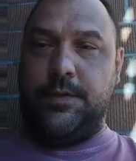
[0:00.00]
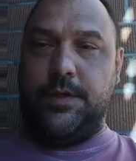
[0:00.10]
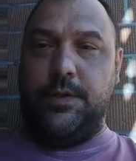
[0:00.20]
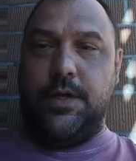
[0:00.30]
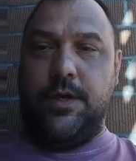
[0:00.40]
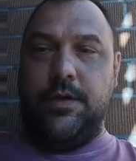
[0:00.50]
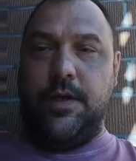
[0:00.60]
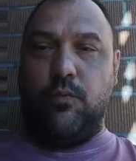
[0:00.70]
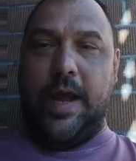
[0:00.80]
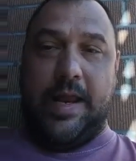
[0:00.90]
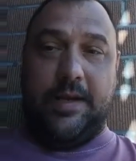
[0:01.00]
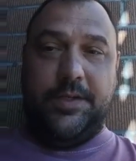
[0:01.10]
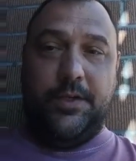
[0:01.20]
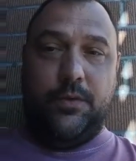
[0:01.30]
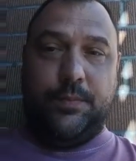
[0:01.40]
So a
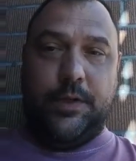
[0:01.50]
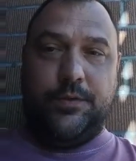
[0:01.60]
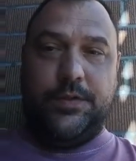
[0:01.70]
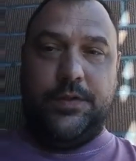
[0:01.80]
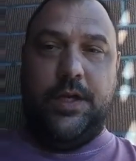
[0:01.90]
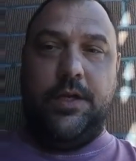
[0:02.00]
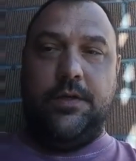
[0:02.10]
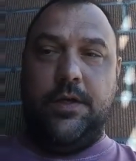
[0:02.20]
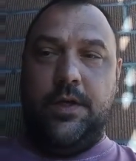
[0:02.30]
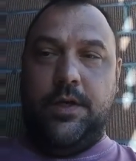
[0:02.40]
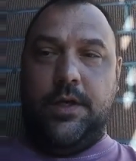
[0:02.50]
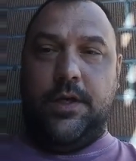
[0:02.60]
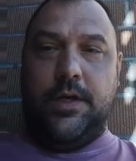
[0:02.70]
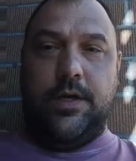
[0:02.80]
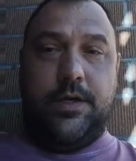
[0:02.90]
radically new approach is needed
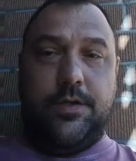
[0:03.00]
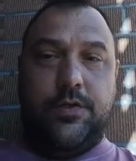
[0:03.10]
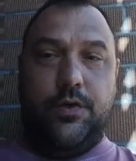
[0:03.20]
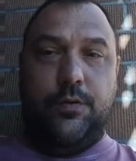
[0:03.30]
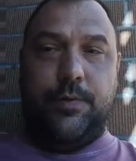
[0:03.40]
to